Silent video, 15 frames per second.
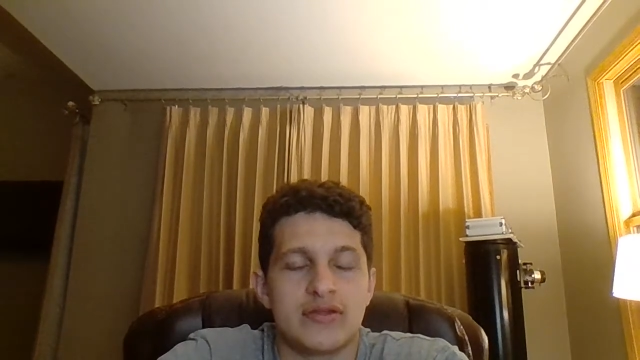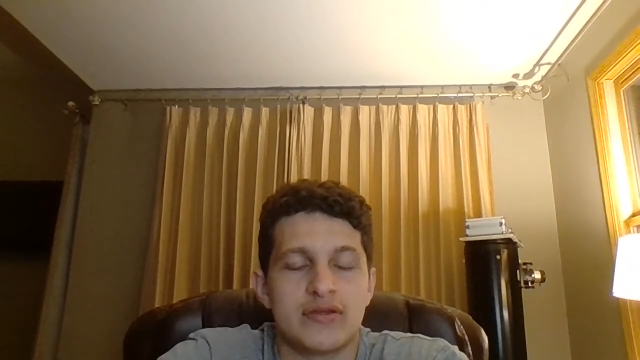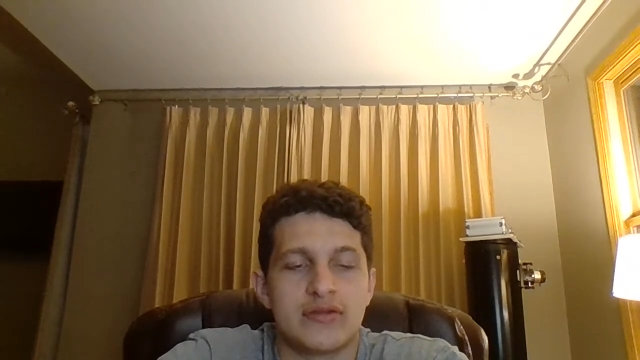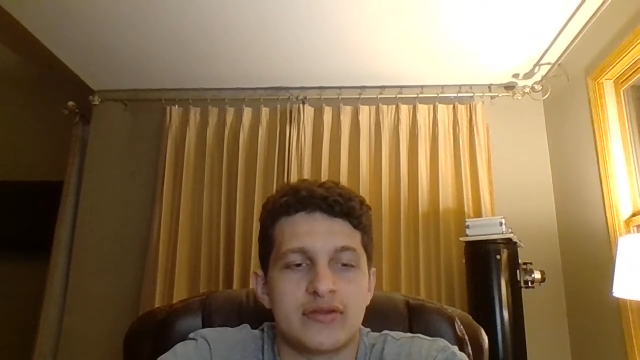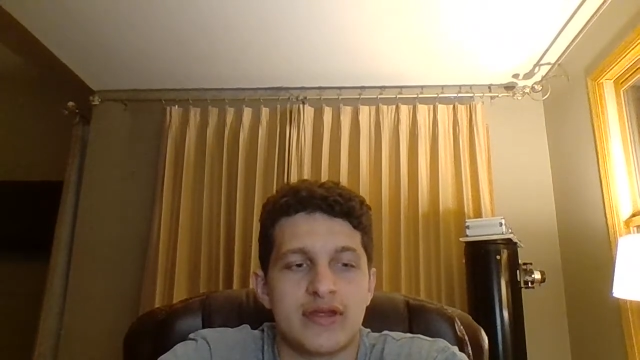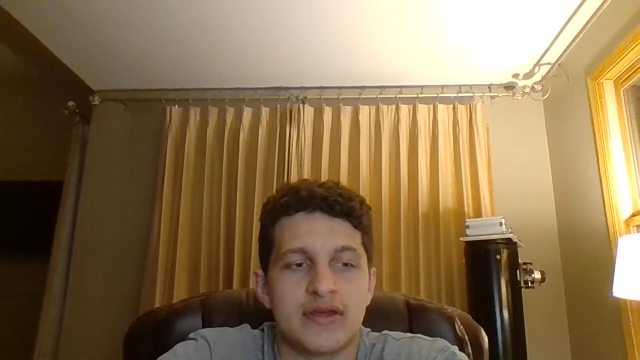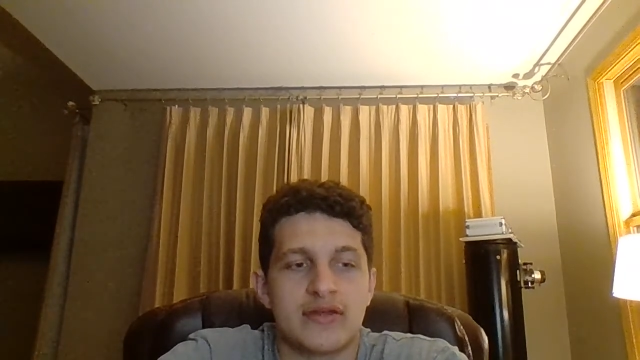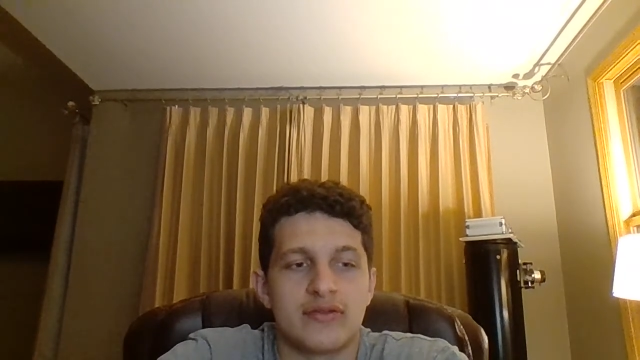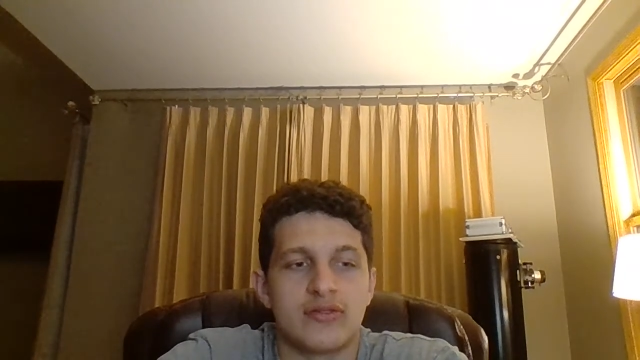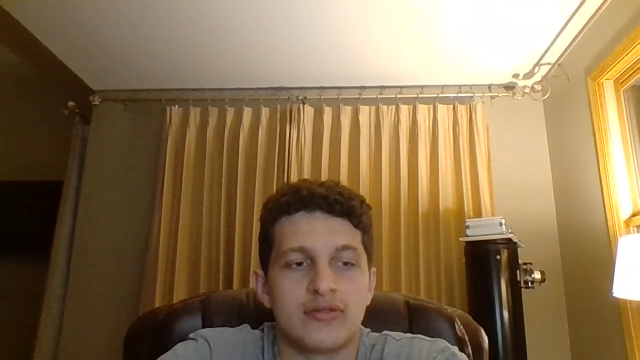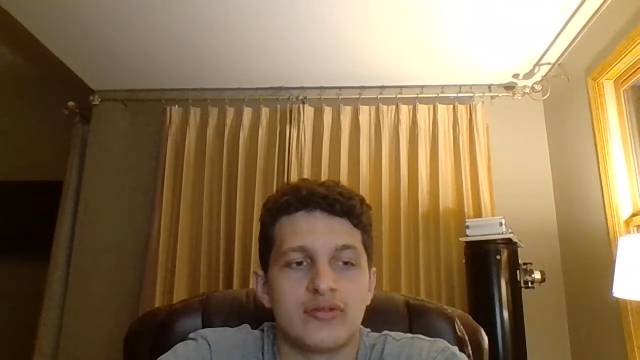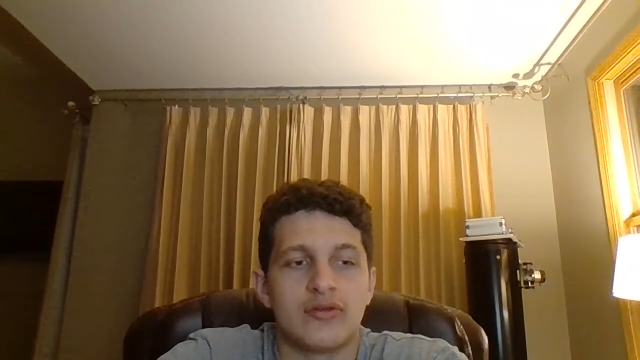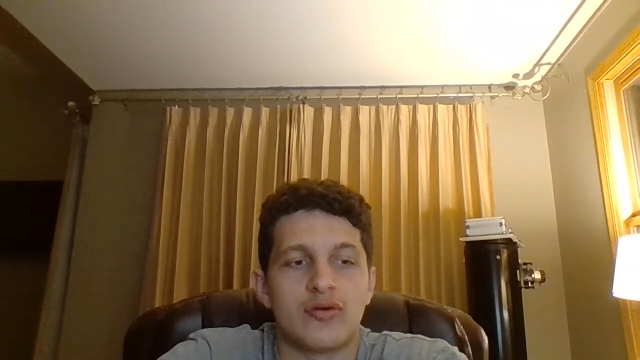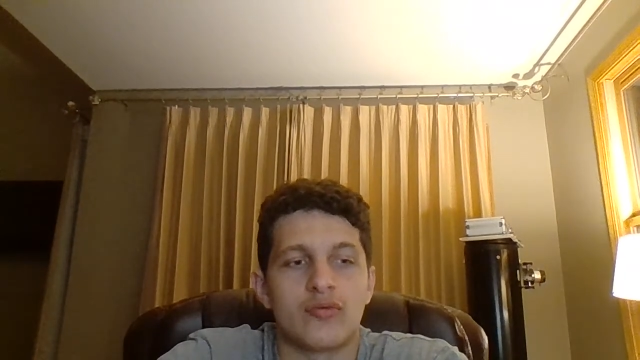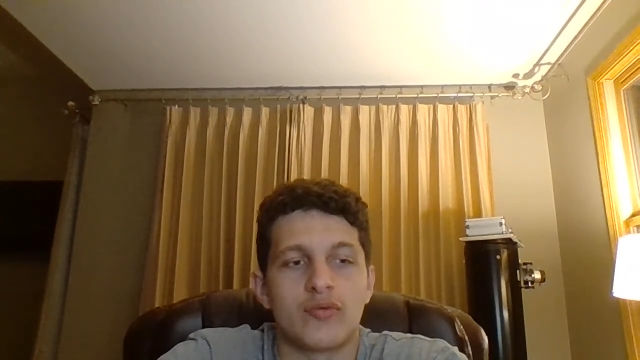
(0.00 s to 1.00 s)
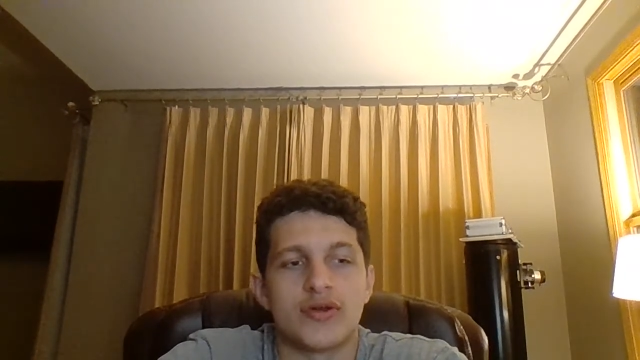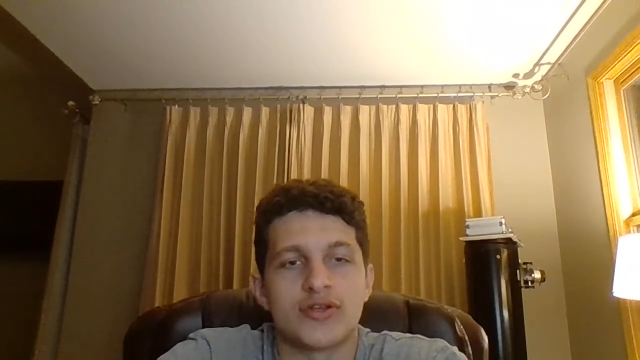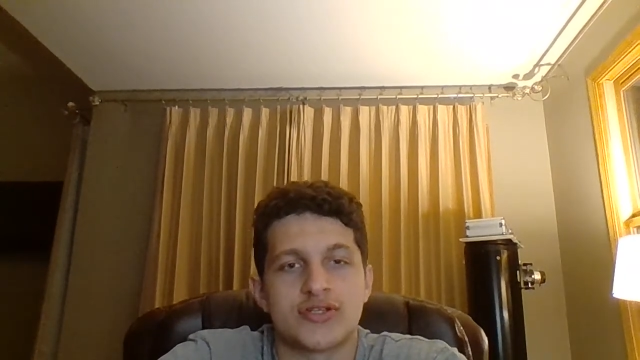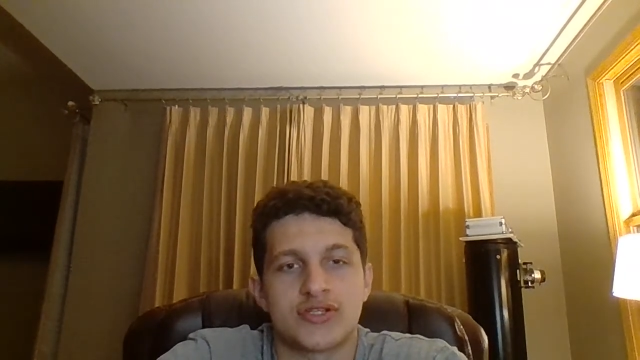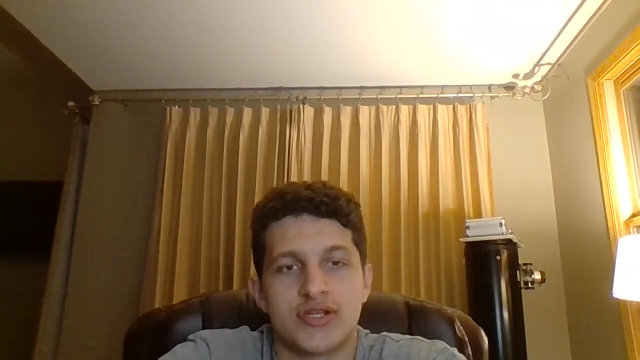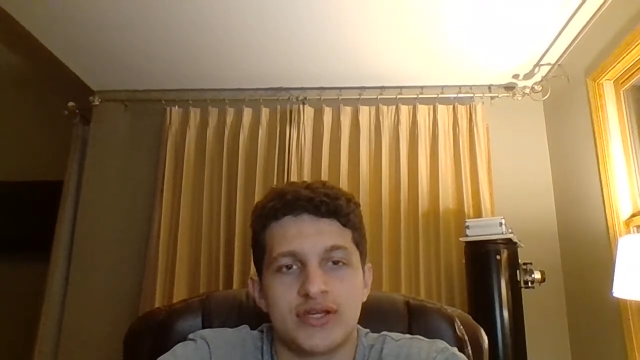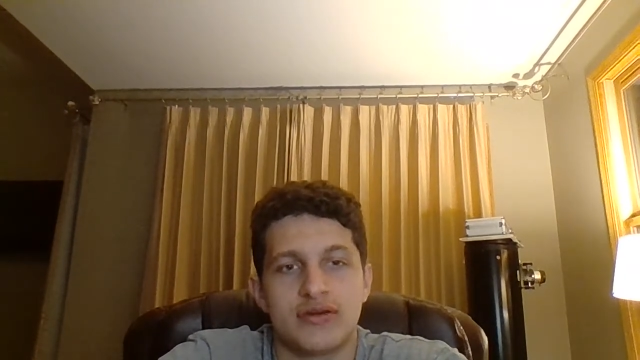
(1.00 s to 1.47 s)
like low
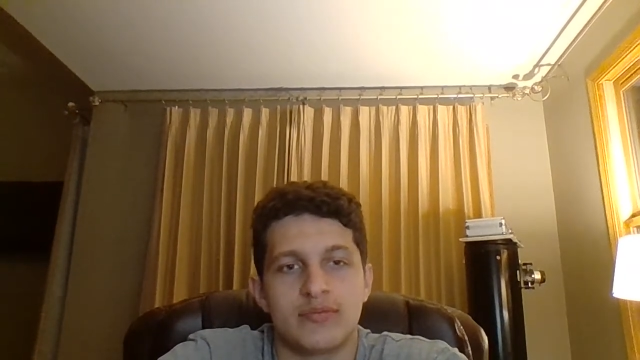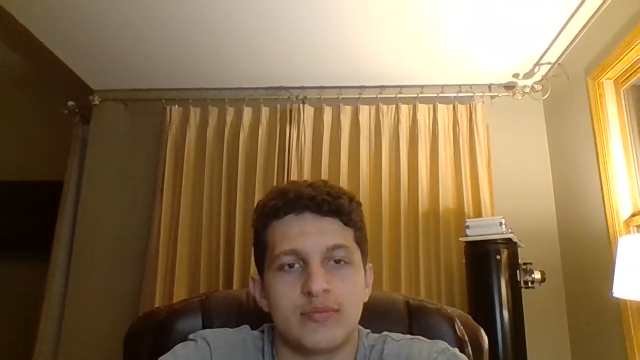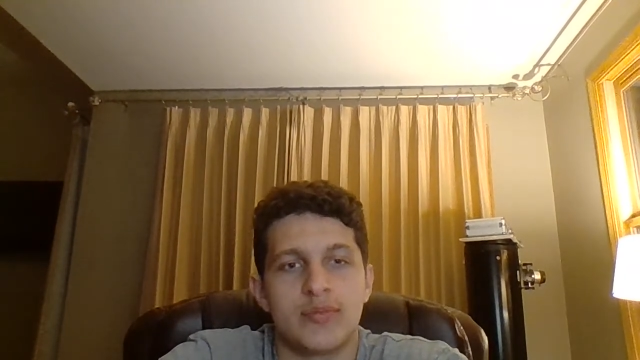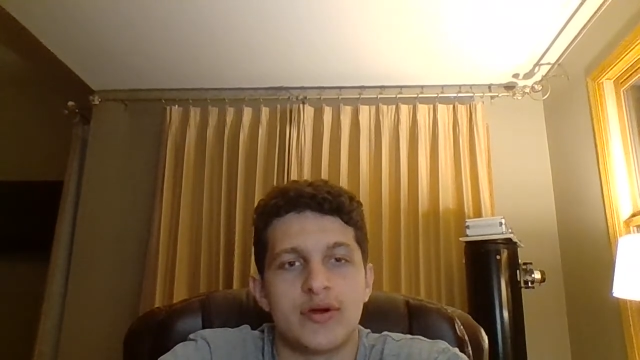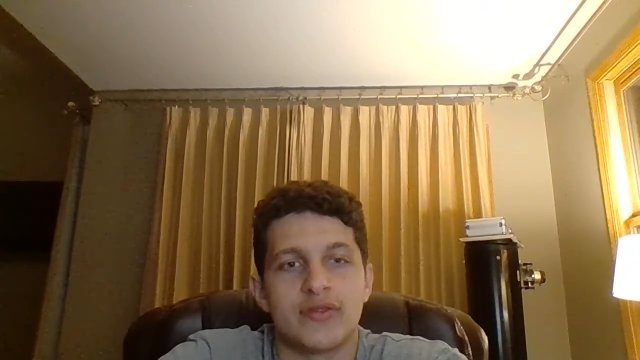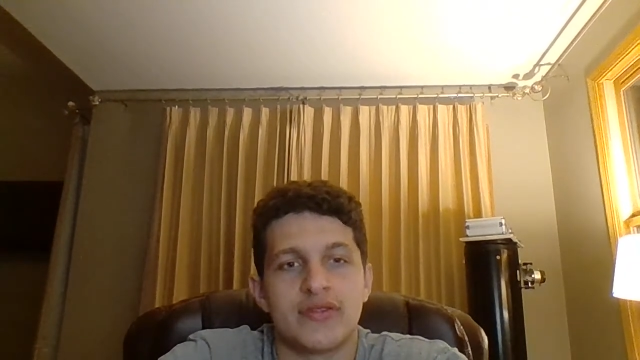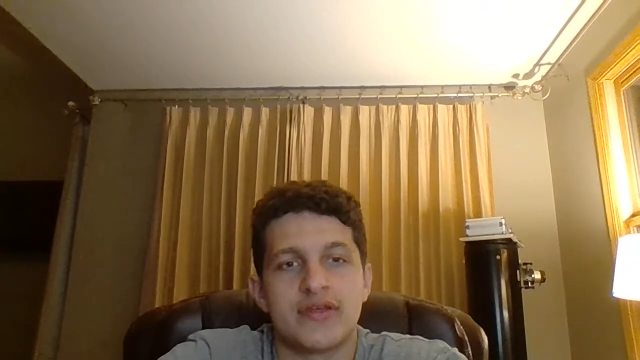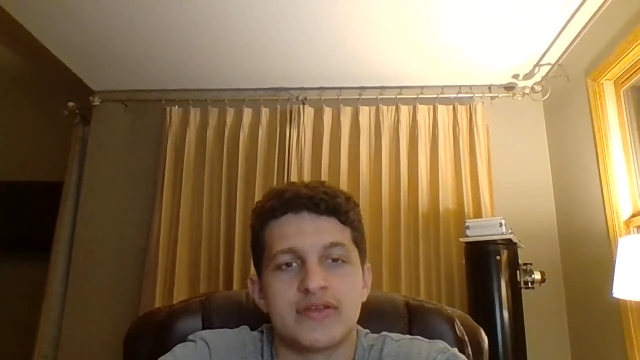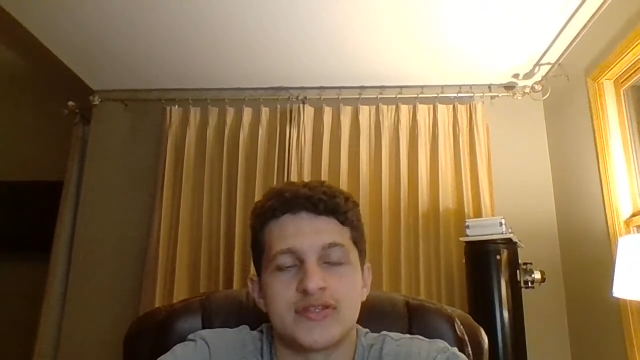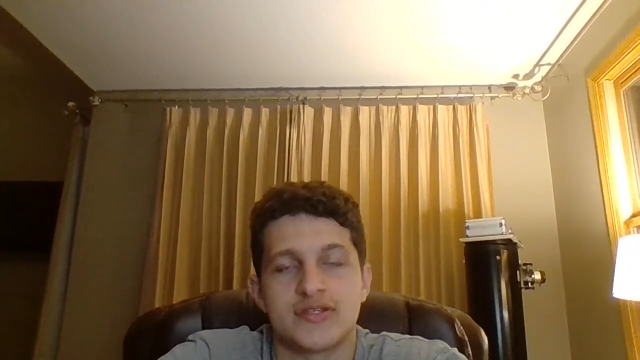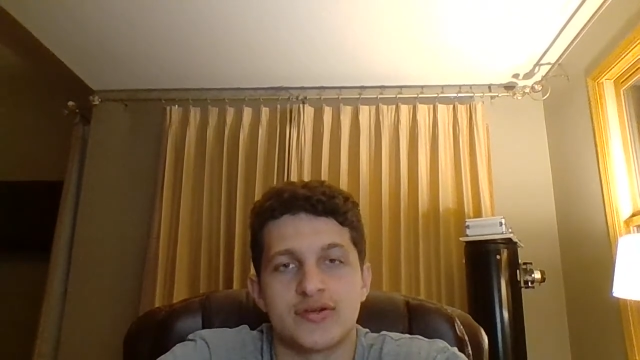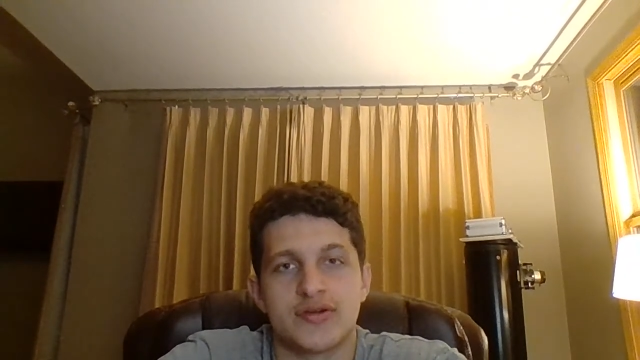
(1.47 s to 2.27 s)
risk, but they still